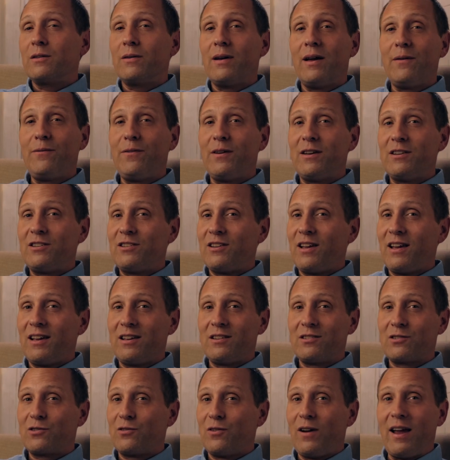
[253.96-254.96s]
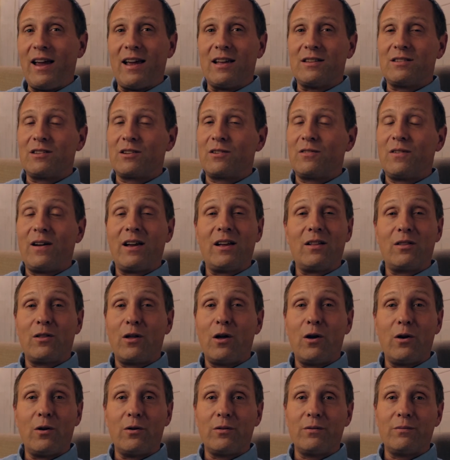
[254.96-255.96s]
FHA is great. It's a great
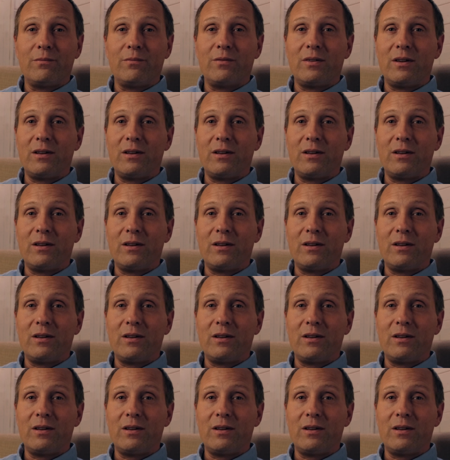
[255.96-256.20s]
loan.